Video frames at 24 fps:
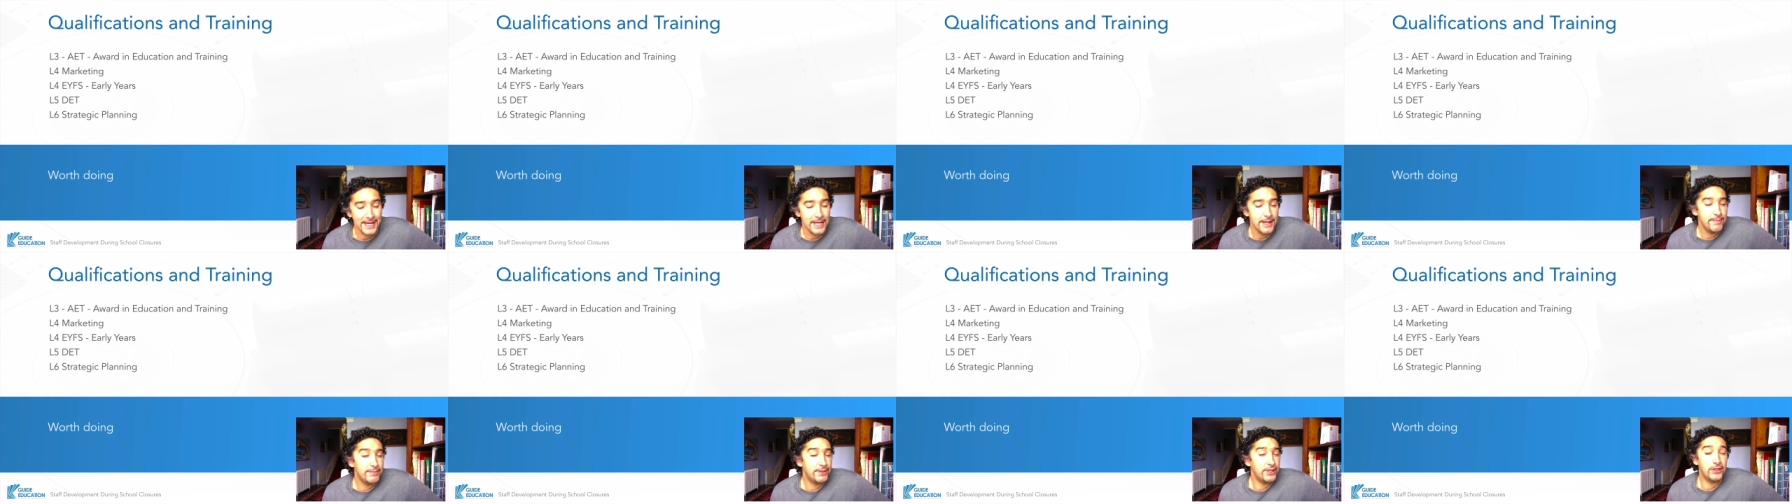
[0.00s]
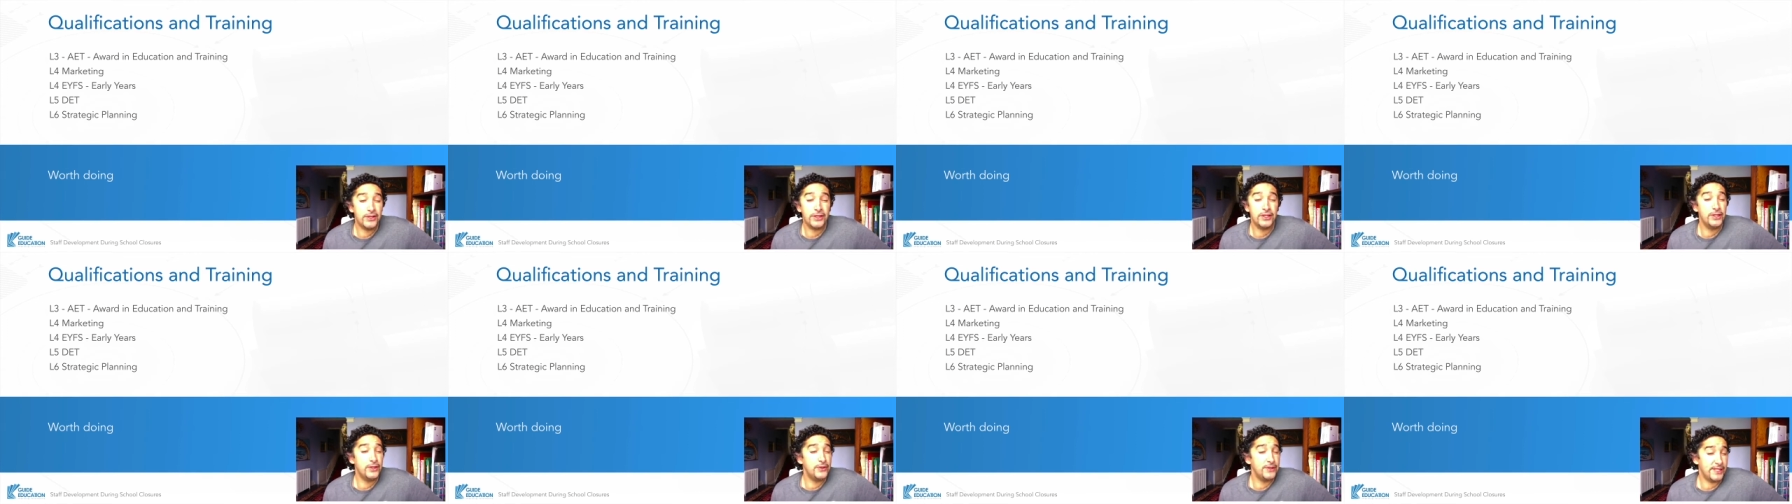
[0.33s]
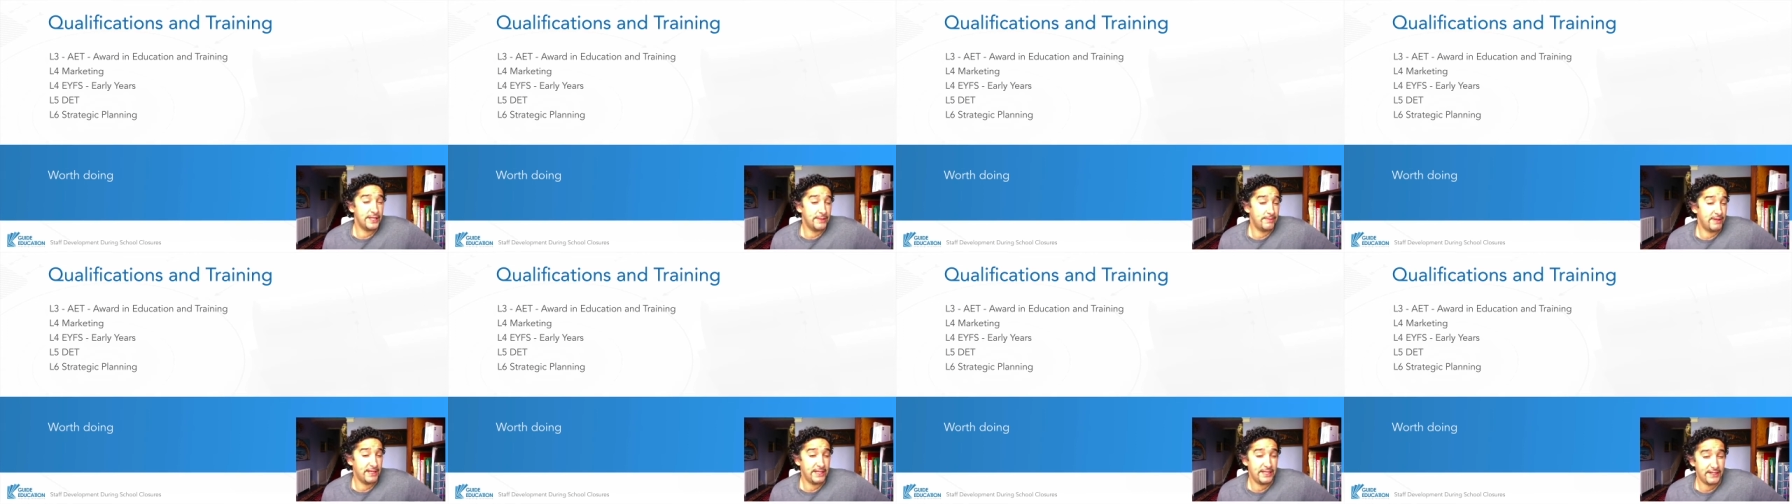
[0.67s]
but you can use it
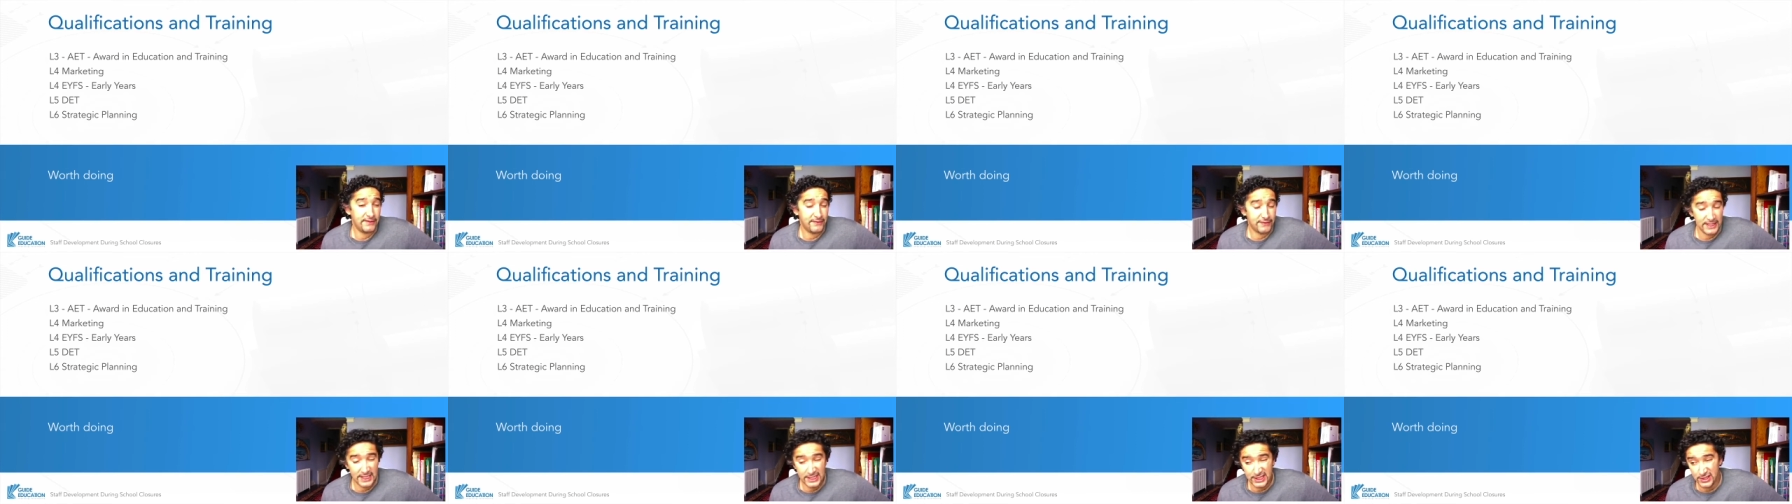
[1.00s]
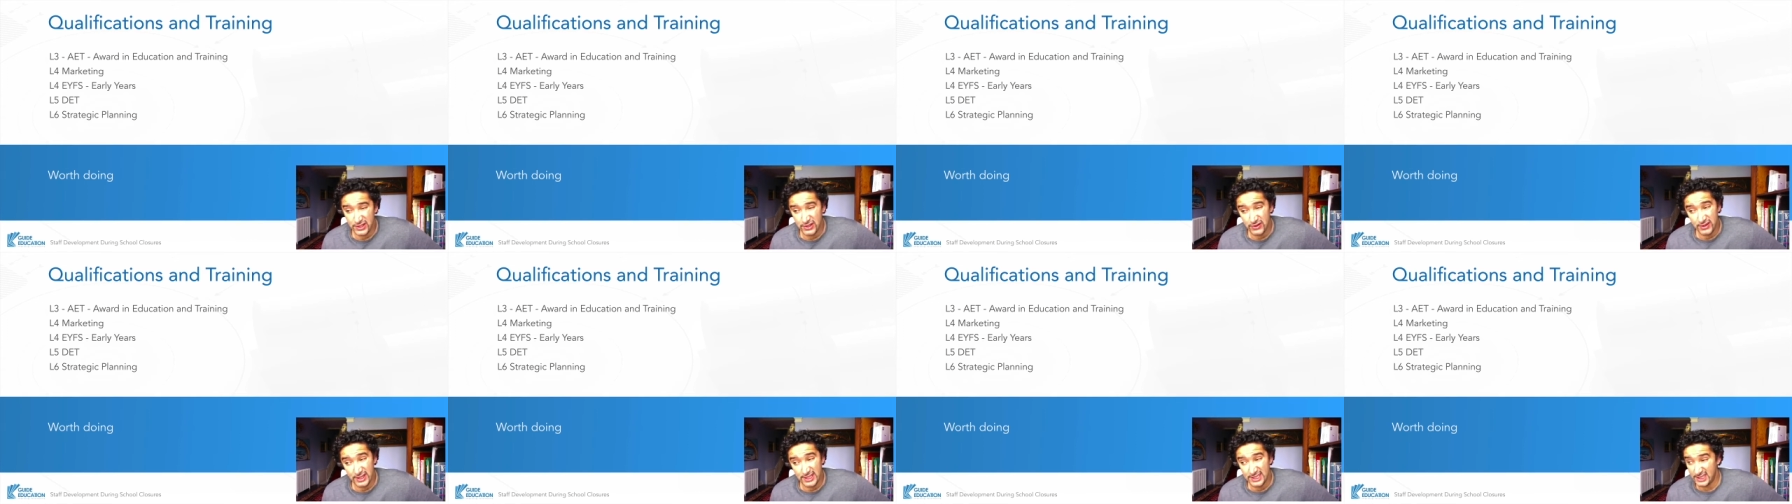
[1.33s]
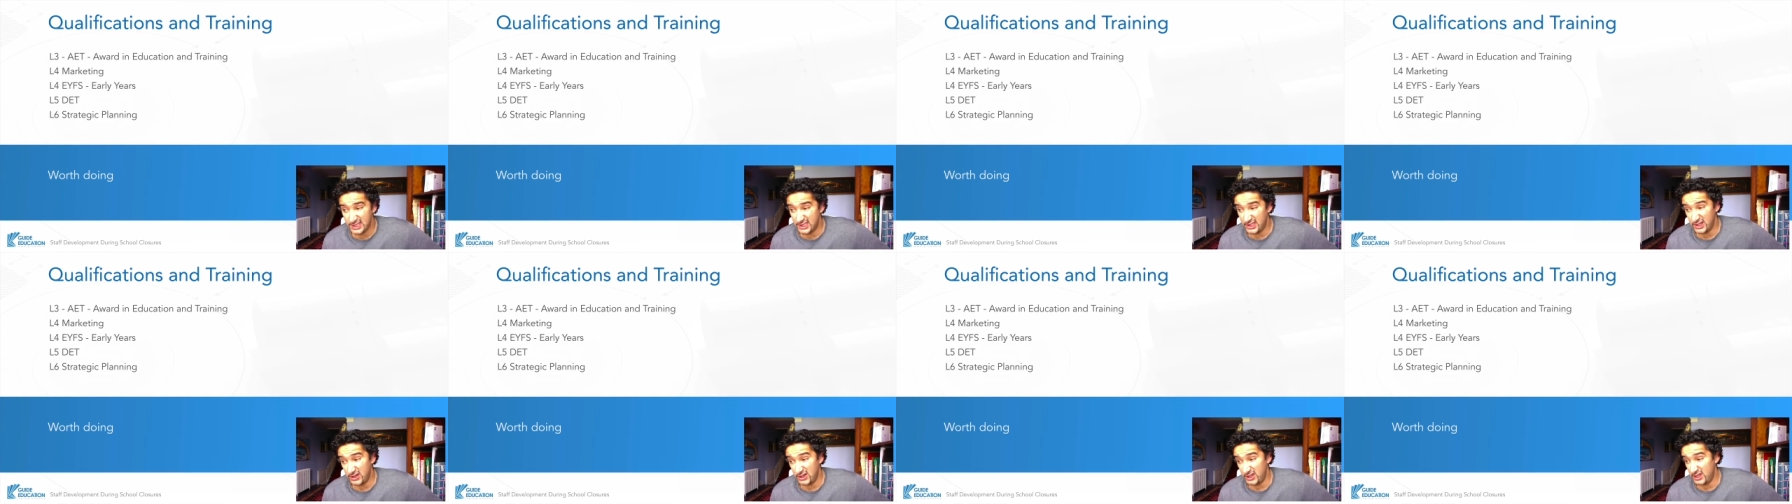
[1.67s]
in many different industries, and
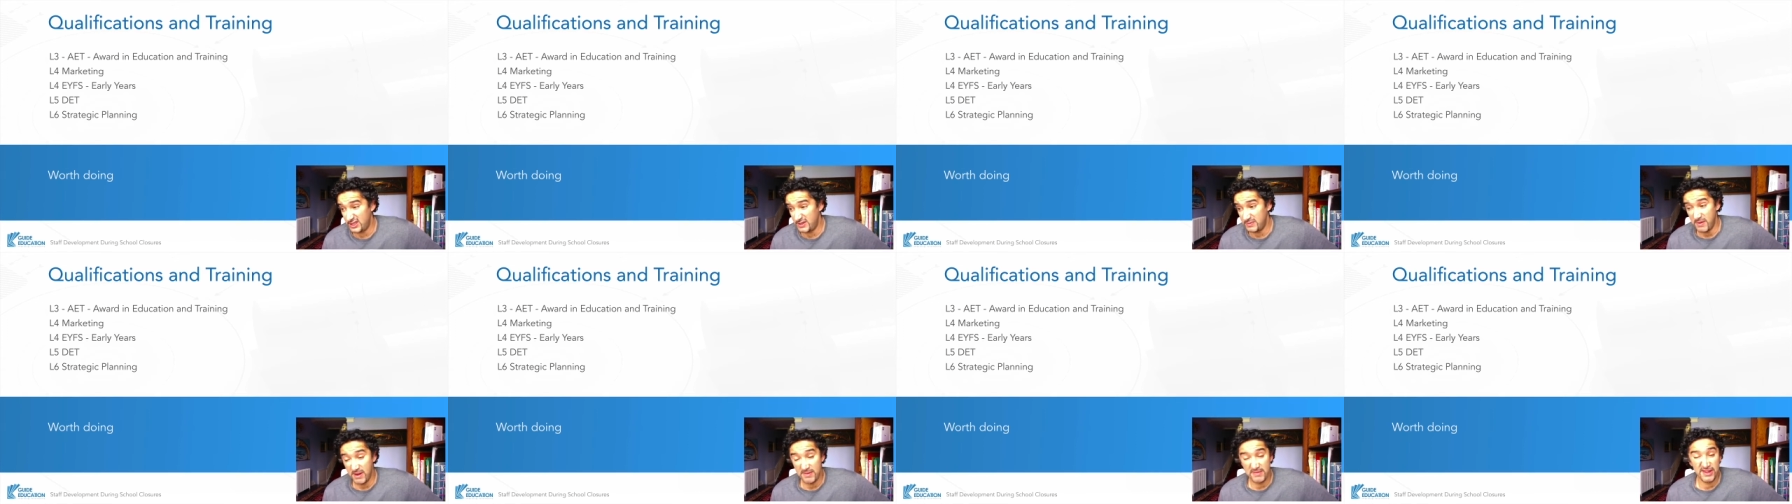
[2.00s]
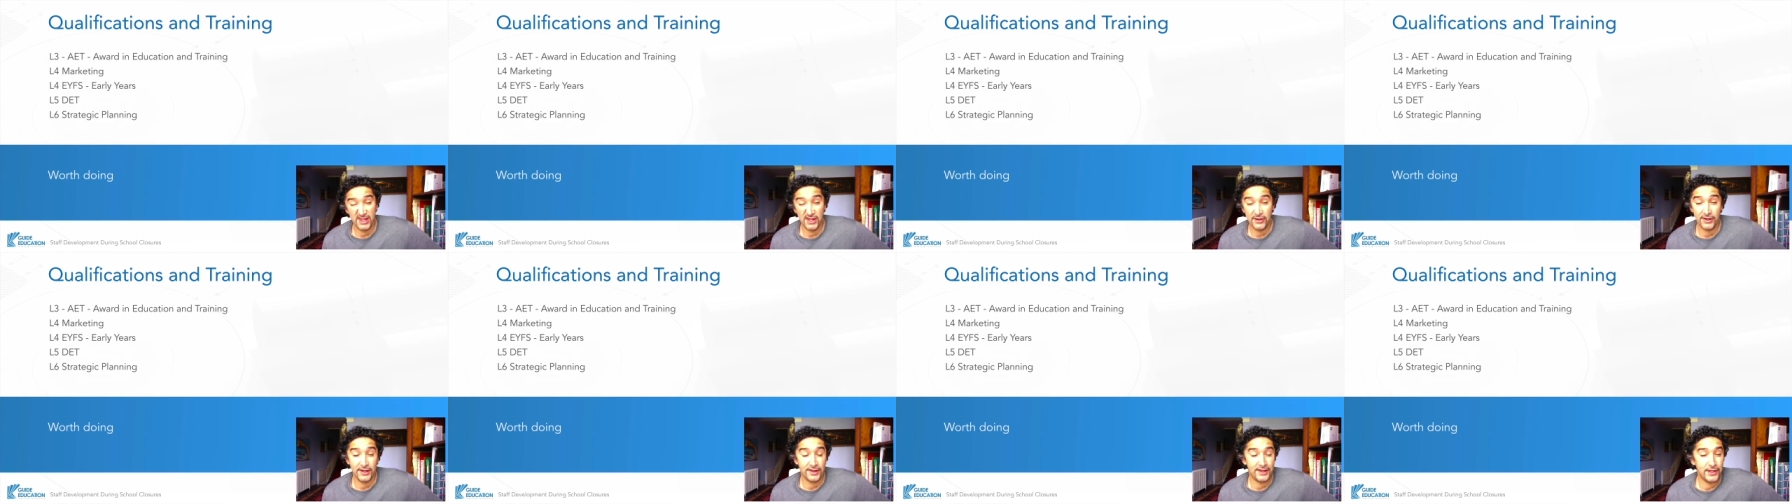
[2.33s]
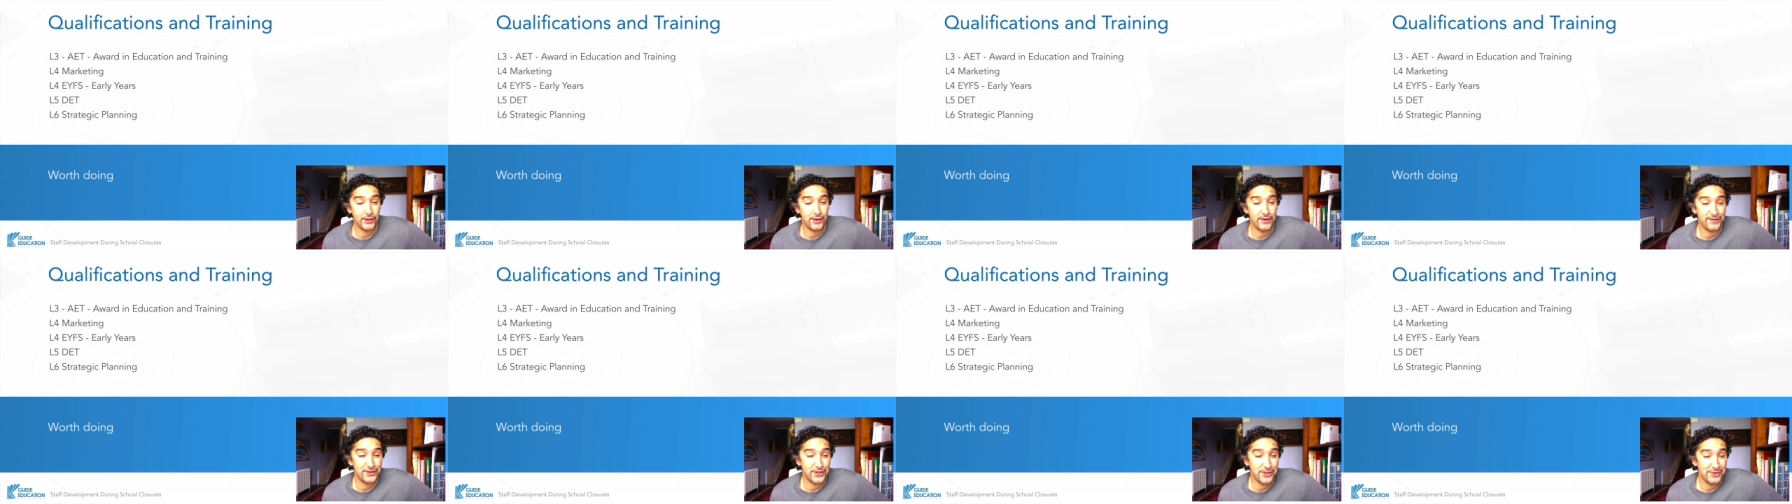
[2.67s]
so this might be the only thing you
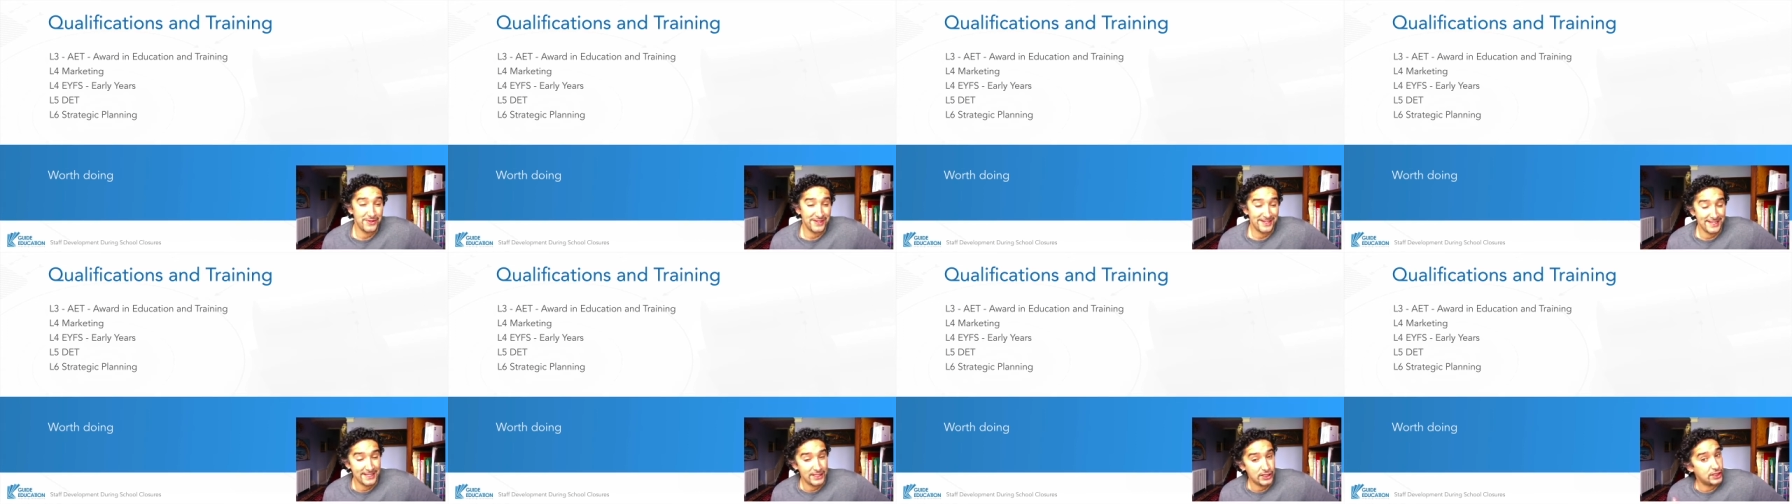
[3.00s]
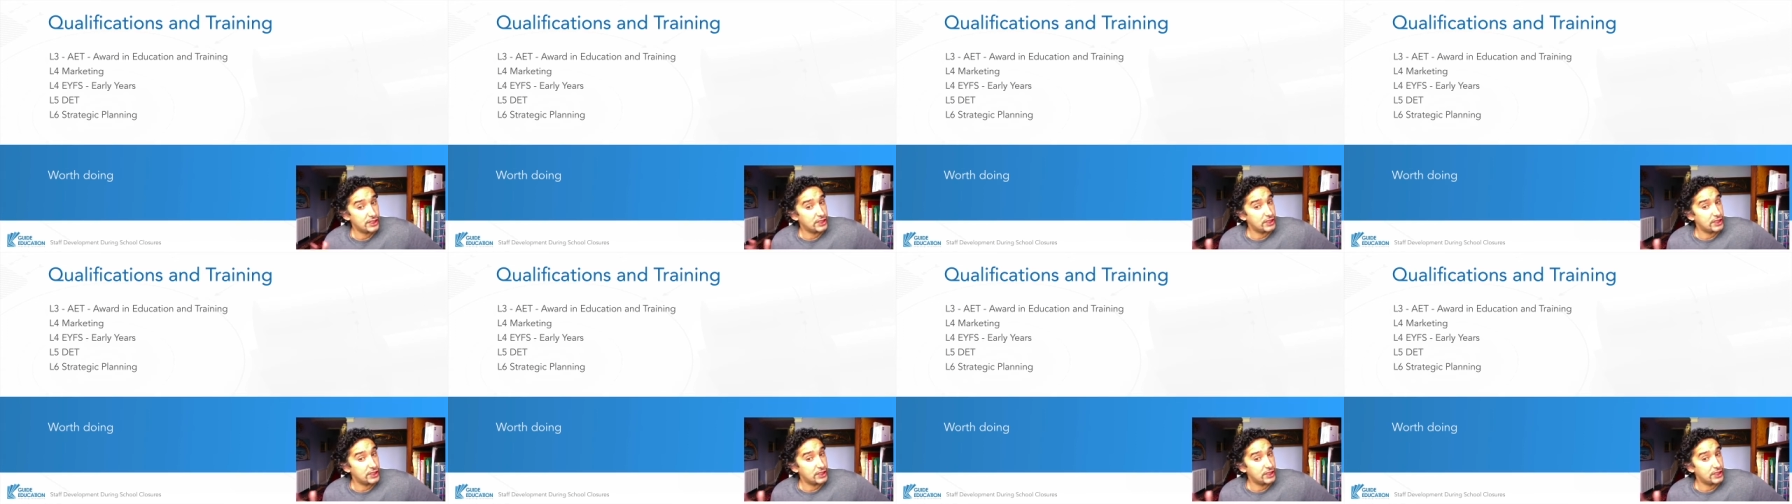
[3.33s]
ever do at teaching.